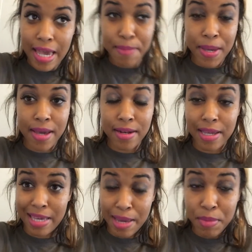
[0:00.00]
Amen.
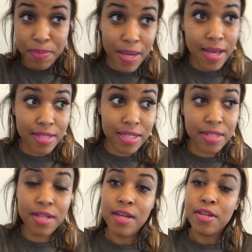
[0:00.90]
It came to pass.
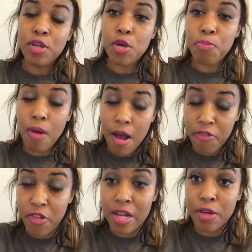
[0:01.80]
And your
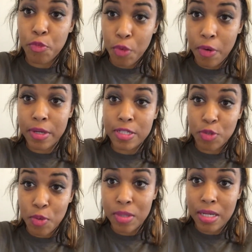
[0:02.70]
prophetic word is
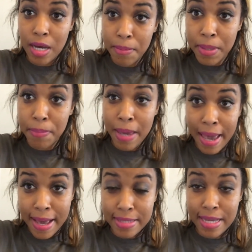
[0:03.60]
going to come to
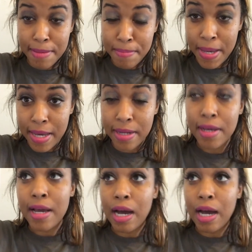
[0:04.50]
pass. Amen.